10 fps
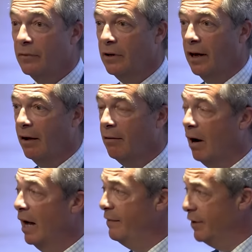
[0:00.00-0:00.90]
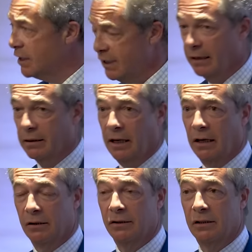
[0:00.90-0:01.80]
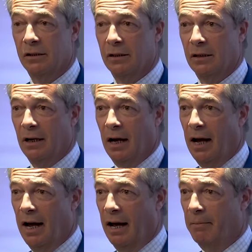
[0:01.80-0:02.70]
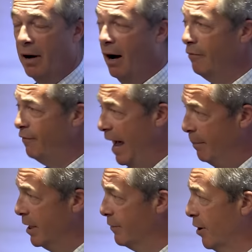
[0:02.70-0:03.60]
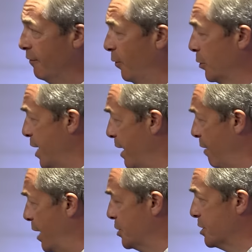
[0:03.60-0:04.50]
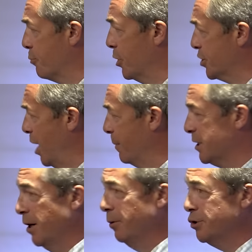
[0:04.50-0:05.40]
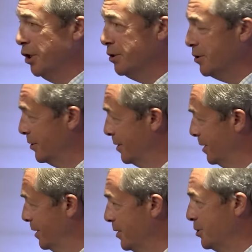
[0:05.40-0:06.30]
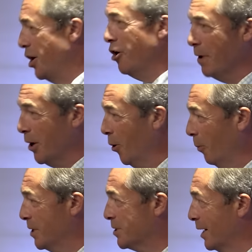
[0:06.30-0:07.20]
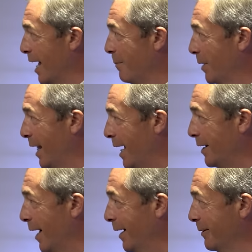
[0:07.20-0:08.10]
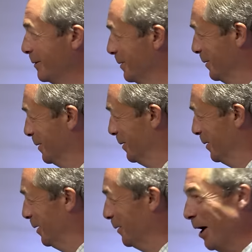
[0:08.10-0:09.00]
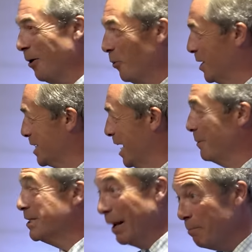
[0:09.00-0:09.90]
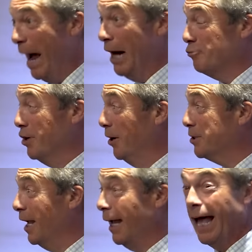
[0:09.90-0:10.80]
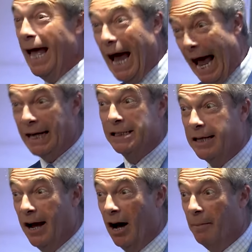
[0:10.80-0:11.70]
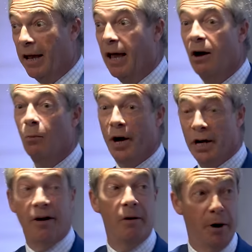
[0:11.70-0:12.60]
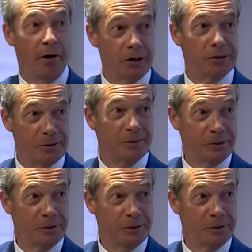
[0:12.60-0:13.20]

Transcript: You know, I live in Sunderland. Um, our family have got four generations of British Army soldiers. Jeremy Corbyn's the Labour leader. You know, we see him as unpatriotic, anti army. We're going to vote Boris.